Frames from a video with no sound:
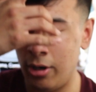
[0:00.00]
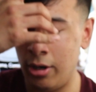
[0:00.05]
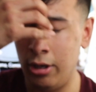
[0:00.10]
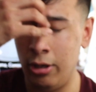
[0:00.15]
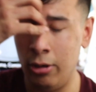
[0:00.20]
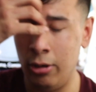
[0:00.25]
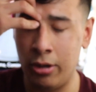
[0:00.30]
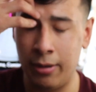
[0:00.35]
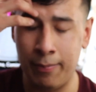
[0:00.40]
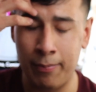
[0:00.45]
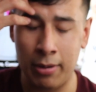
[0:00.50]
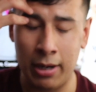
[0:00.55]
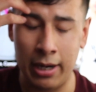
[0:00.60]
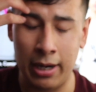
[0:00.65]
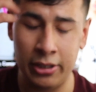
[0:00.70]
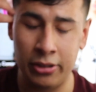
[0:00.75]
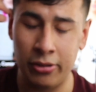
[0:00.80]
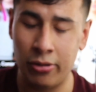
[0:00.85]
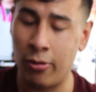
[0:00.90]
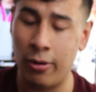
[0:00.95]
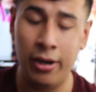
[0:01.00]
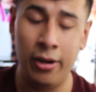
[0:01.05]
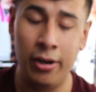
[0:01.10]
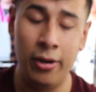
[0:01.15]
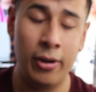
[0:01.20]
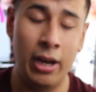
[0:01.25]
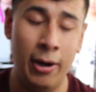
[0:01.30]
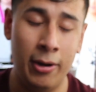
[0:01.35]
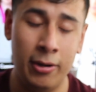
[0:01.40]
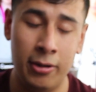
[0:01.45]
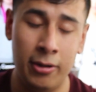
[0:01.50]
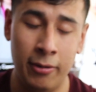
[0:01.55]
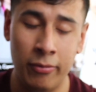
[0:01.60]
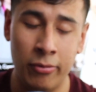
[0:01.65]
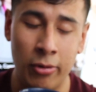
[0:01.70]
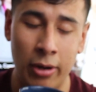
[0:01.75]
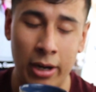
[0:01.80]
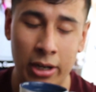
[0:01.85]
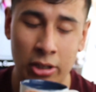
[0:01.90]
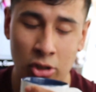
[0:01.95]
you could probably just create a new character from
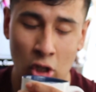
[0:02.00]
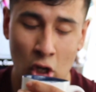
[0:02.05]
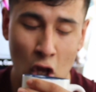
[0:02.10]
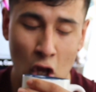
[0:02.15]
scratch.